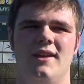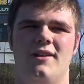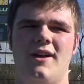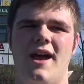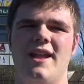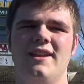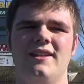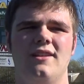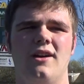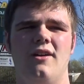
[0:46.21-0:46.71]
No,
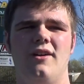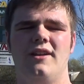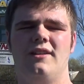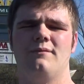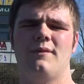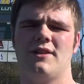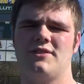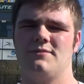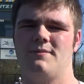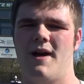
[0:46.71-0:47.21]
I didn't know any
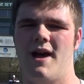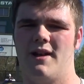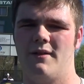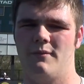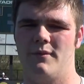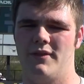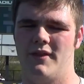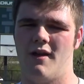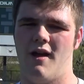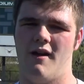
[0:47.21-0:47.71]
much about
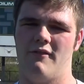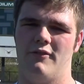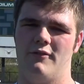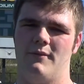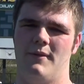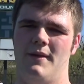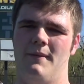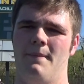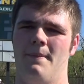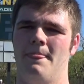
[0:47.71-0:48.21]
them when they
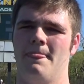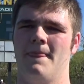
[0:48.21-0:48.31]
offered me.